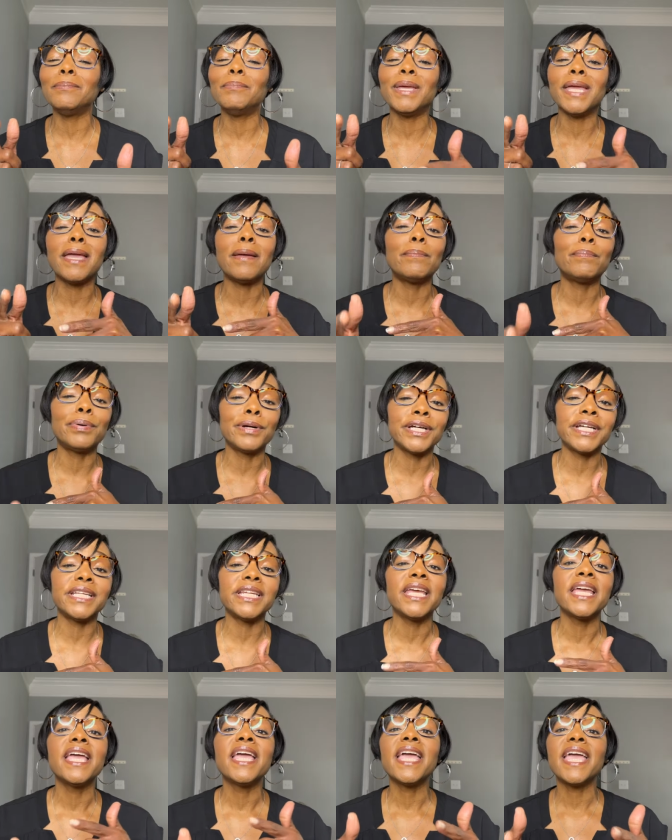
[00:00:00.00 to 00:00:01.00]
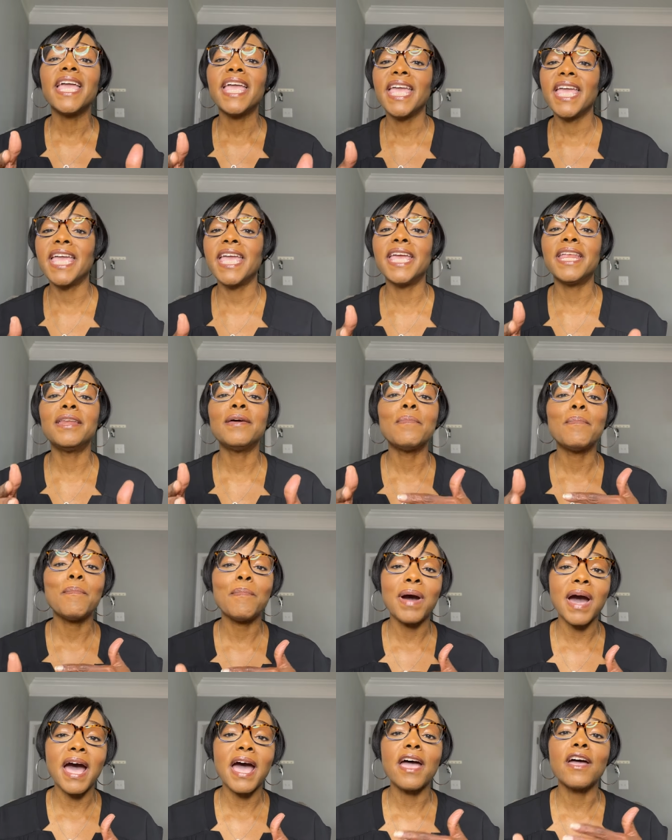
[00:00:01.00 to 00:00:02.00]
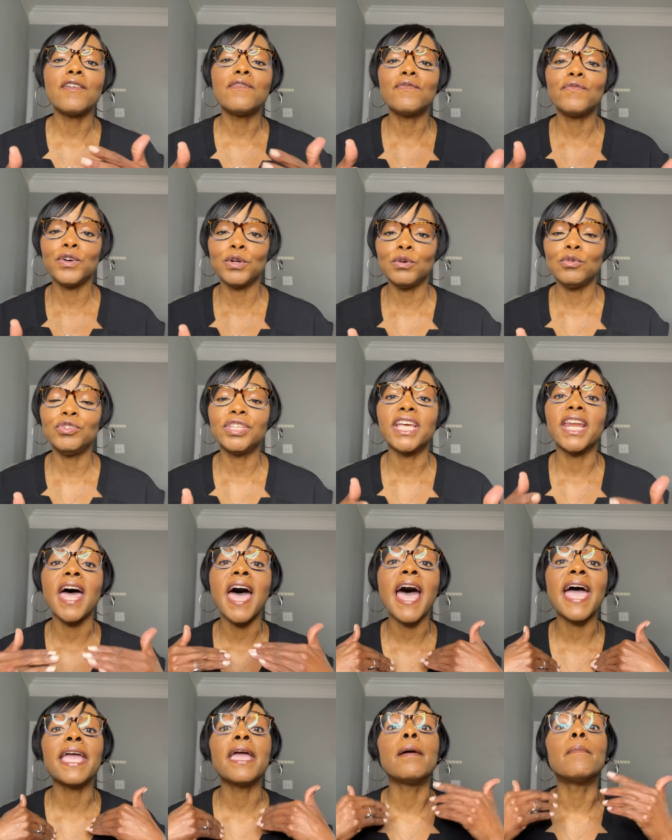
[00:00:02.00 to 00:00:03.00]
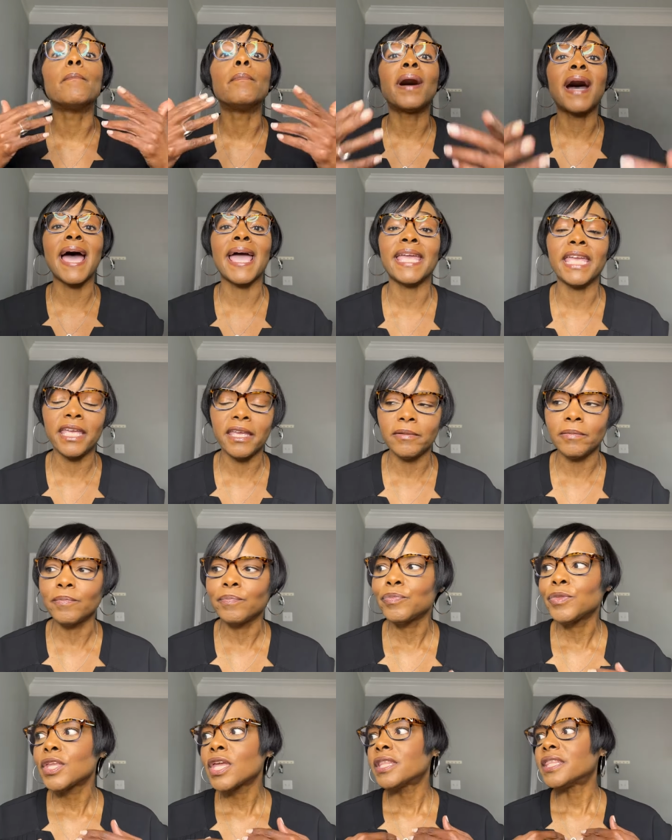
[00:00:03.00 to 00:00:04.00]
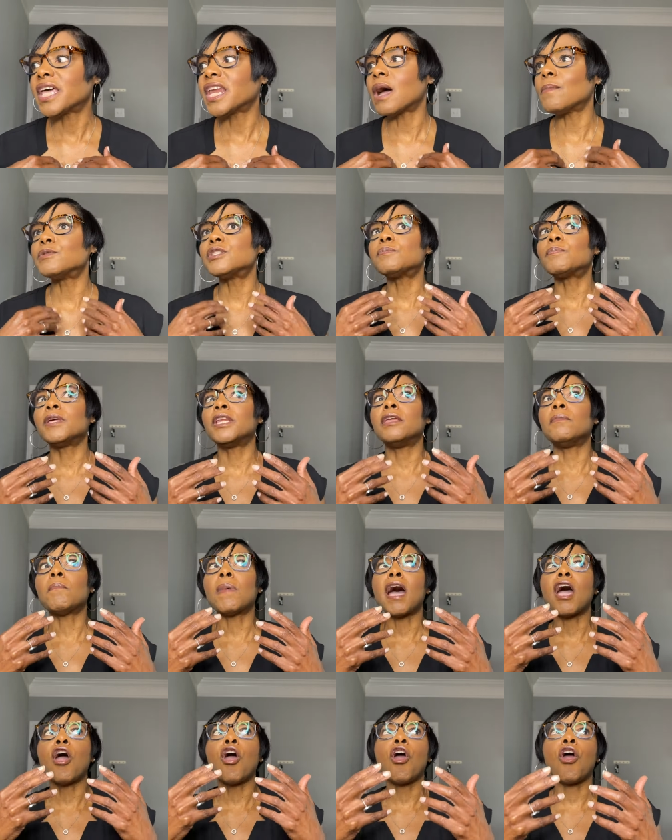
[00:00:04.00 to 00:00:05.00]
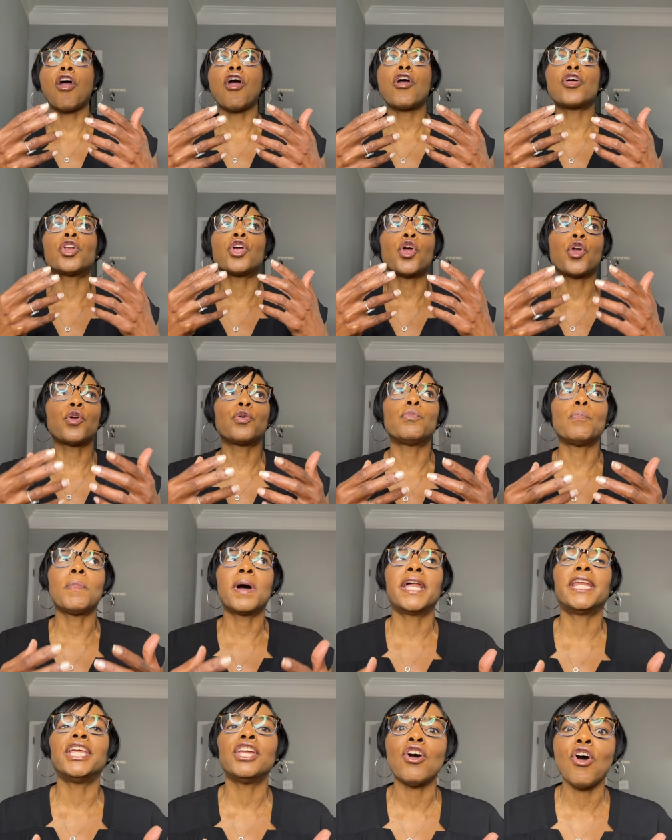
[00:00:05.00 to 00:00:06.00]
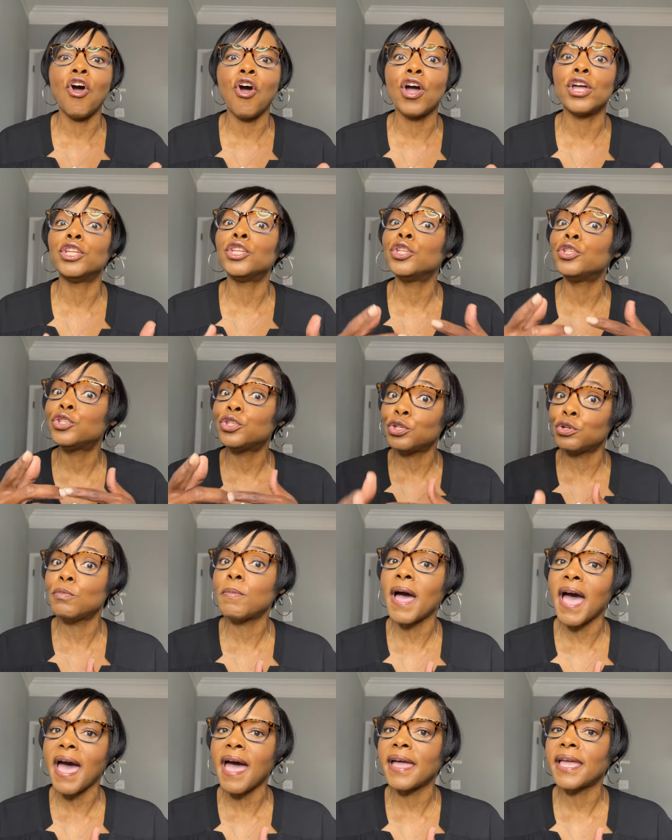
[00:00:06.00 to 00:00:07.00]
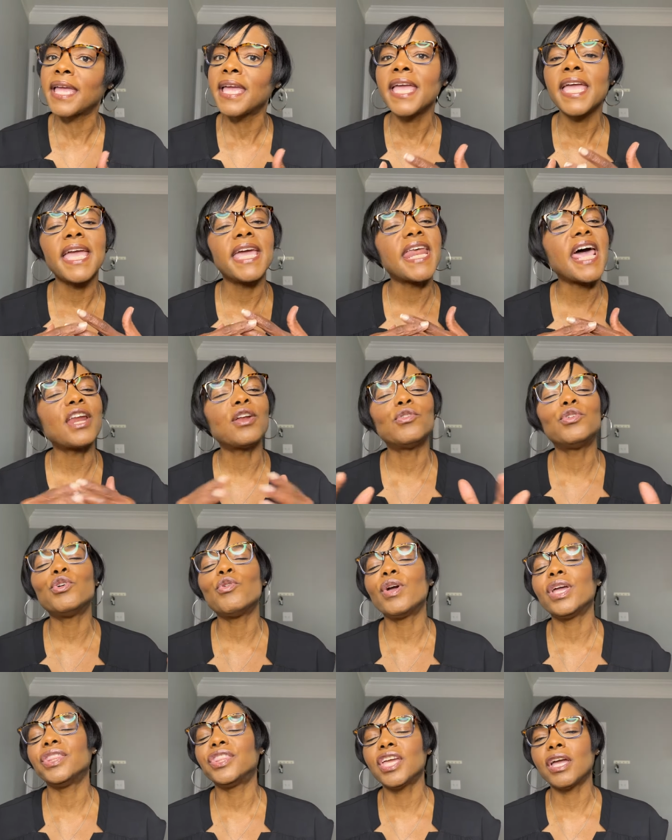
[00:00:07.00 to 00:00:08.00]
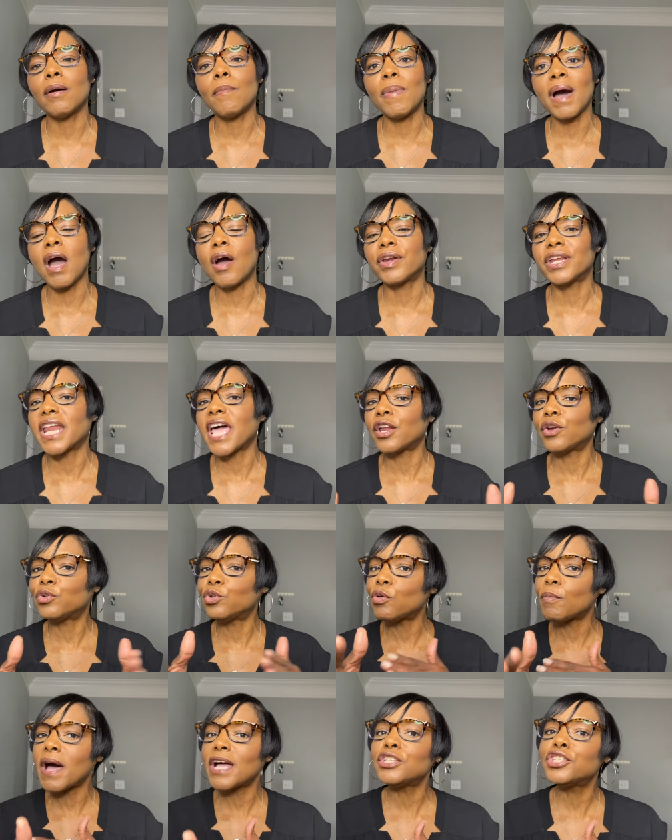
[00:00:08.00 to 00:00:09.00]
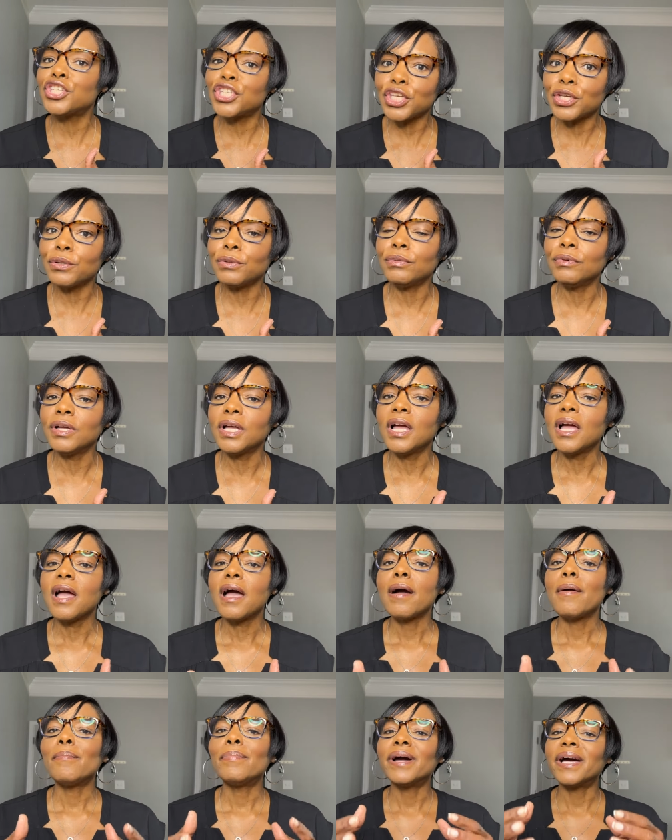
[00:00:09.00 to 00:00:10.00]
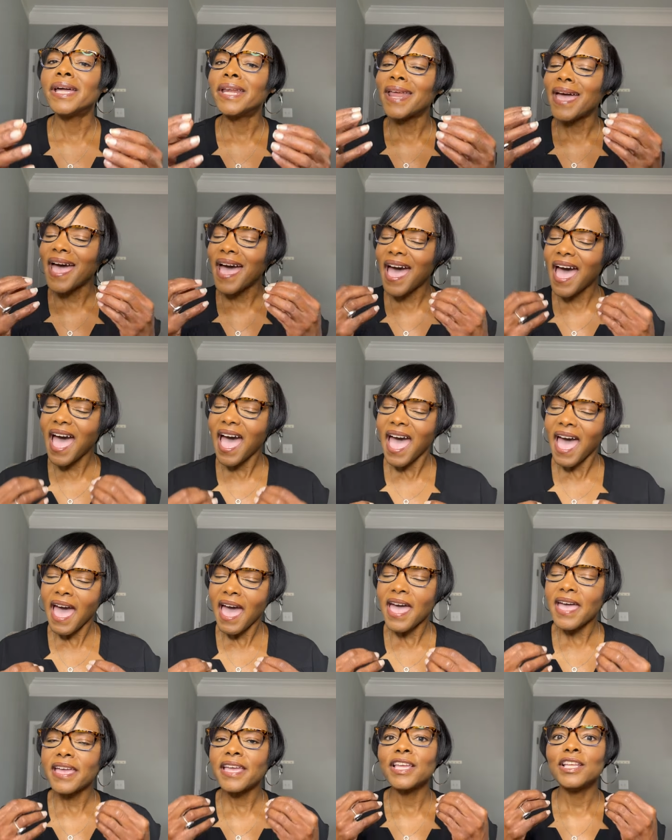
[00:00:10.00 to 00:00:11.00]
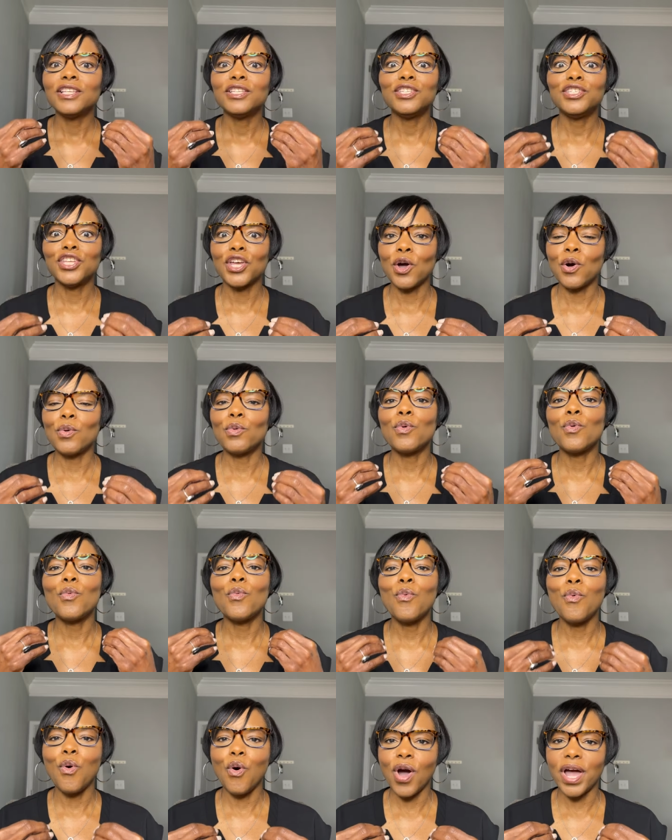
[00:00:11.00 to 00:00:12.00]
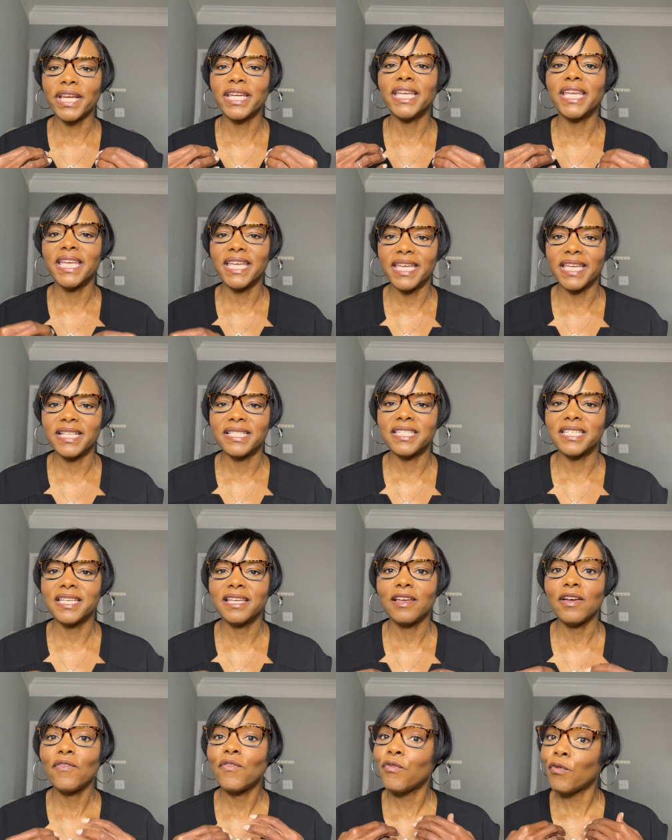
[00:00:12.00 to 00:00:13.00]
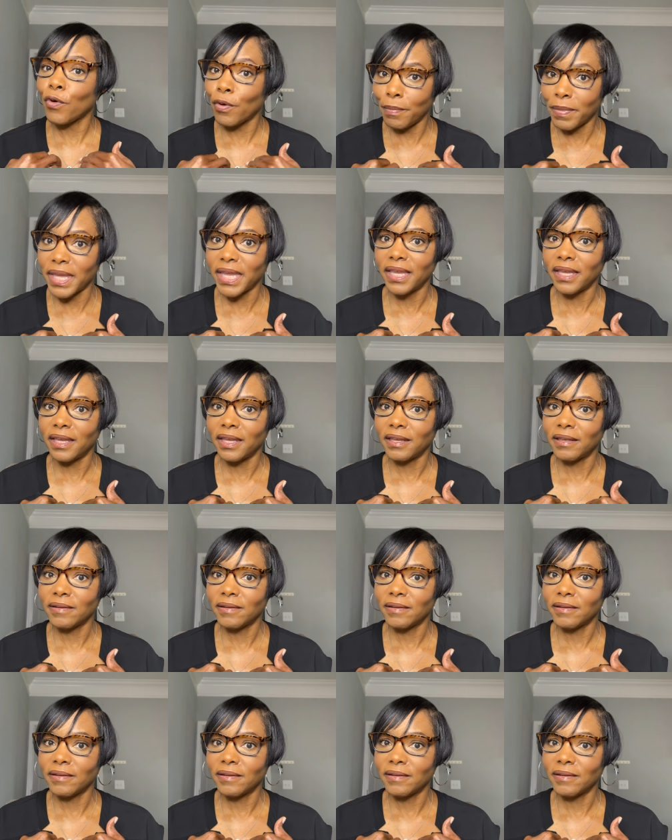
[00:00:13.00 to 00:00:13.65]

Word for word: being put in my food that I am buying, that I'm spending my hard earned money on to buy, and I don't know anything about it. I don't know about you, but I don't want it for me.